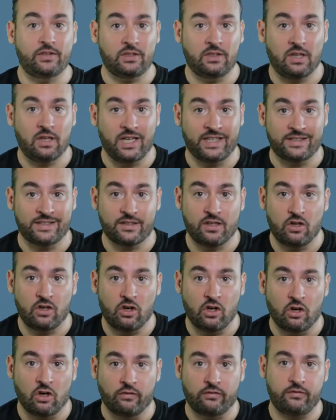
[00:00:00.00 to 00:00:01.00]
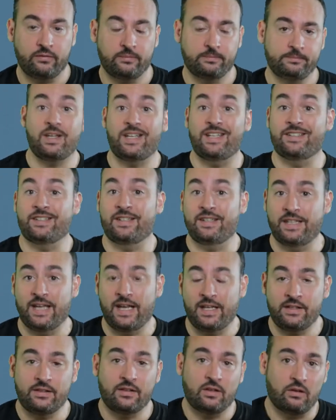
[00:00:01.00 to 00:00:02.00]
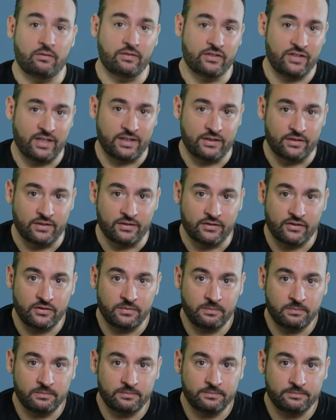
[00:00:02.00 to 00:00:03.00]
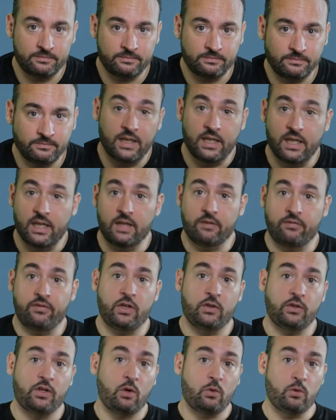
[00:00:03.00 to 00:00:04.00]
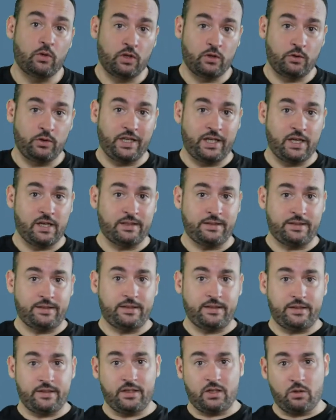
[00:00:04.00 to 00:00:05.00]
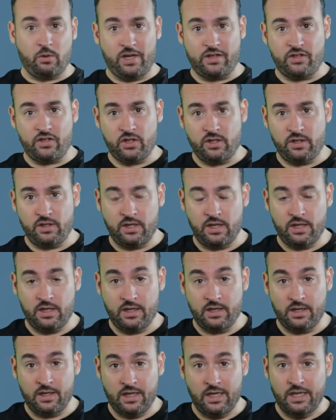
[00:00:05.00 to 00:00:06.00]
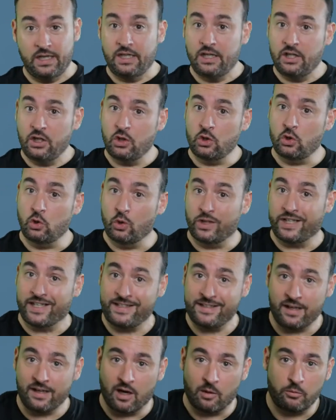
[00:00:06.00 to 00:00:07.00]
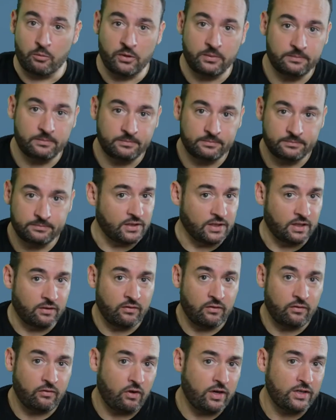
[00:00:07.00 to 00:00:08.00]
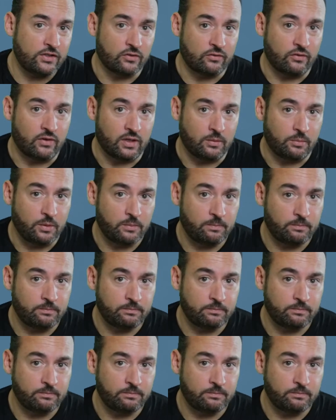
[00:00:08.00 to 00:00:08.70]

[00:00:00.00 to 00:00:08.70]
the light off is at the end of a sentence. If you don't know the answer to the question, look it up. It's another phrasal verb.